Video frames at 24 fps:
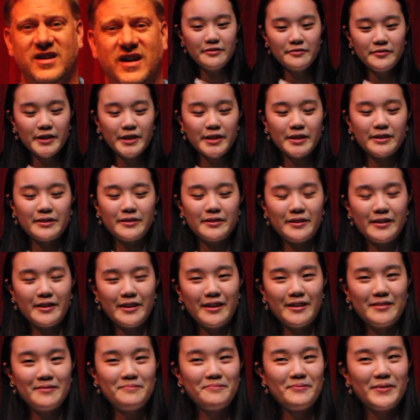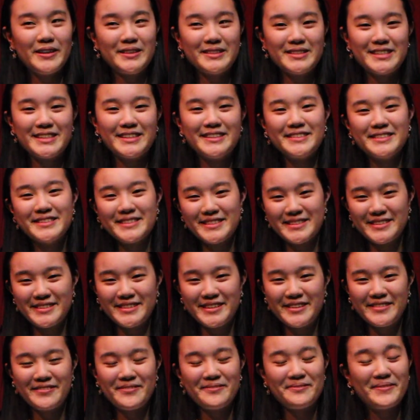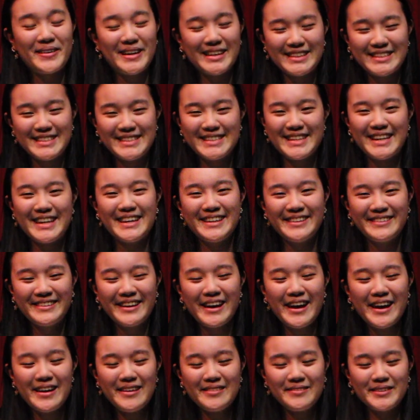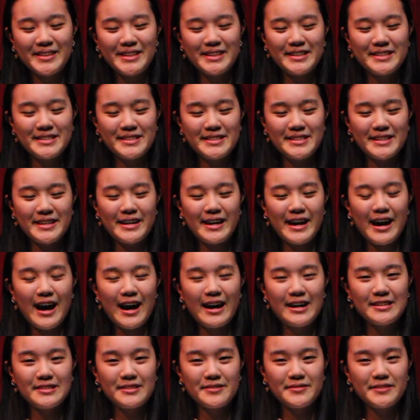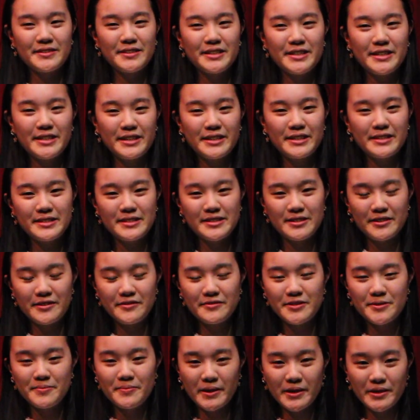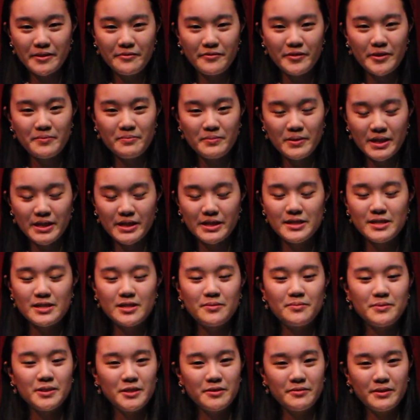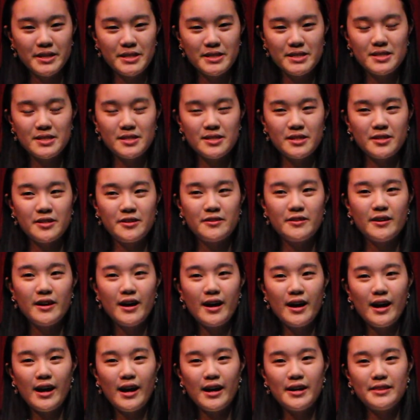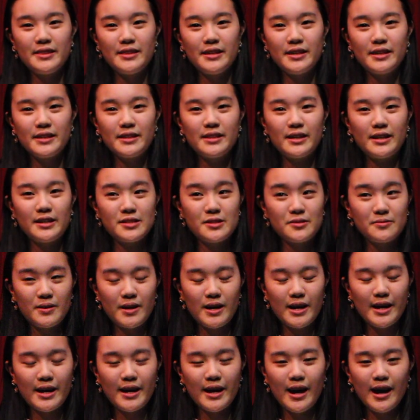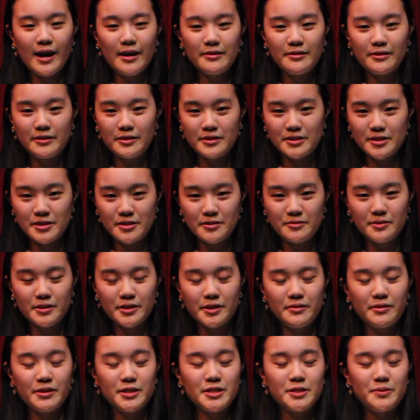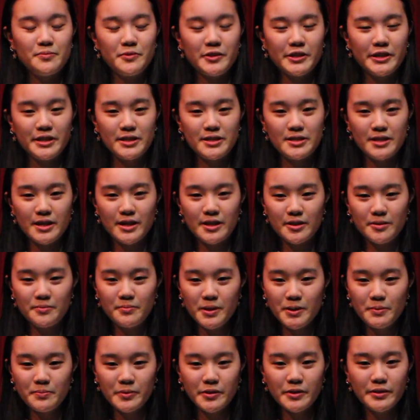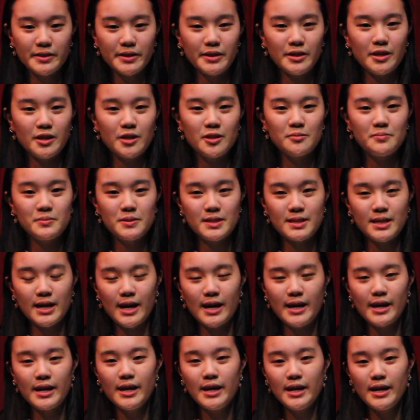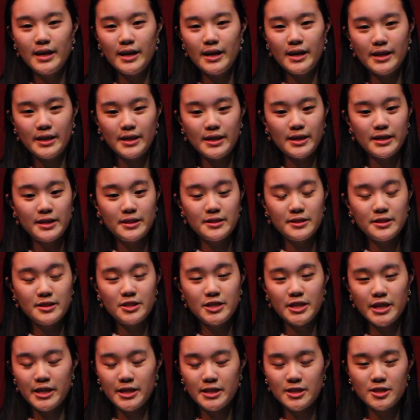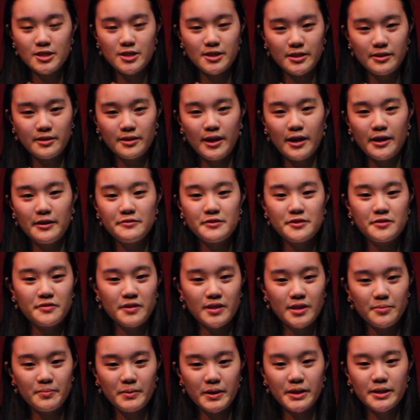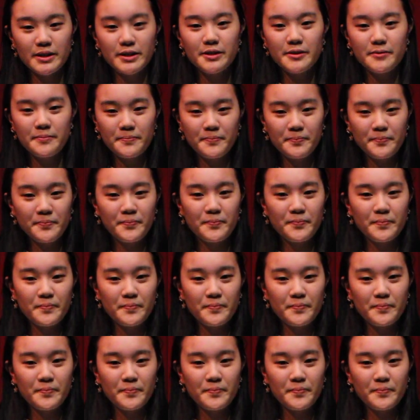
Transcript: It's kind of like a mental sort of medicine because it has really served to benefit me in so many ways. So I think that's why I also really want to bring it to other people in hopes that it can change their lives for the better.